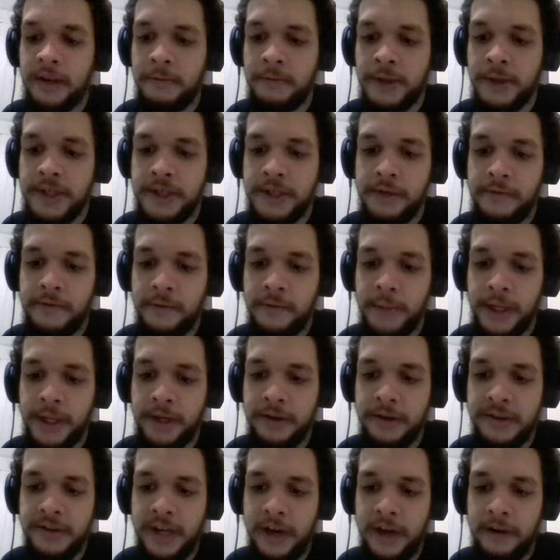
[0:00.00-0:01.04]
And with 2
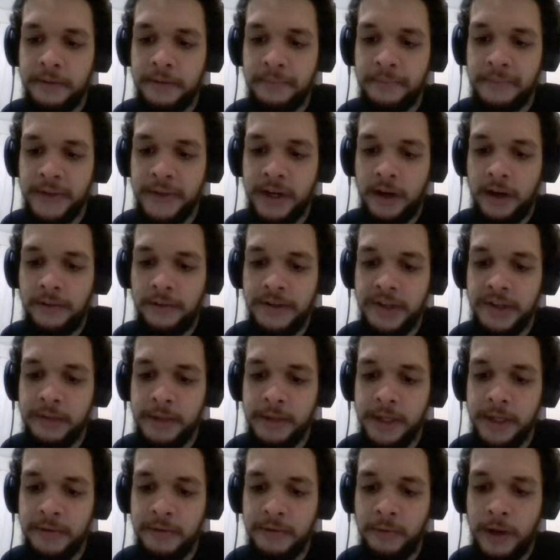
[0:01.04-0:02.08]
familiars out, it obviously
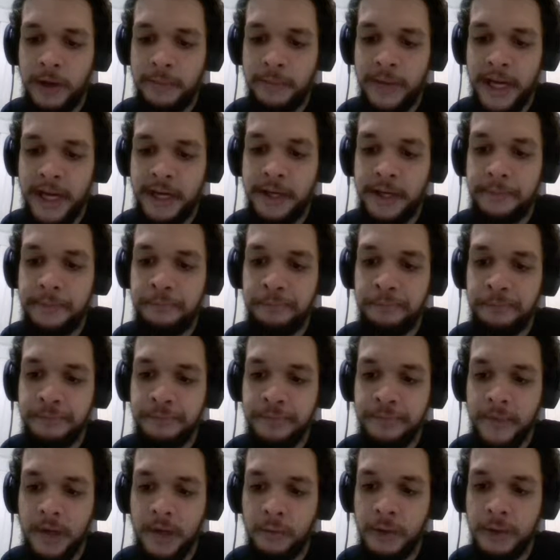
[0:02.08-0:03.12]
becomes 1 mana,
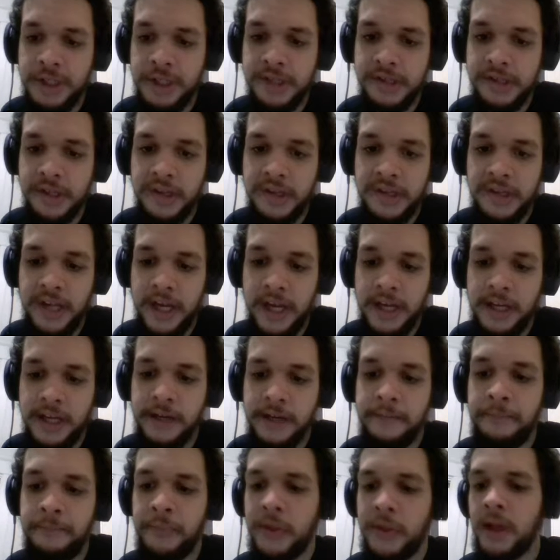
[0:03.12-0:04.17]
which is
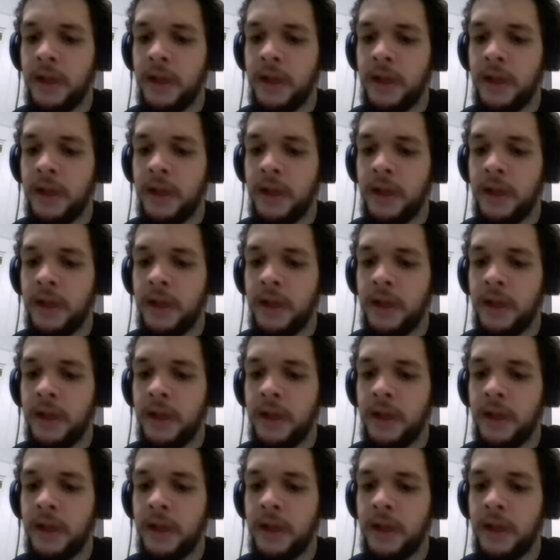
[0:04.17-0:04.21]
insane.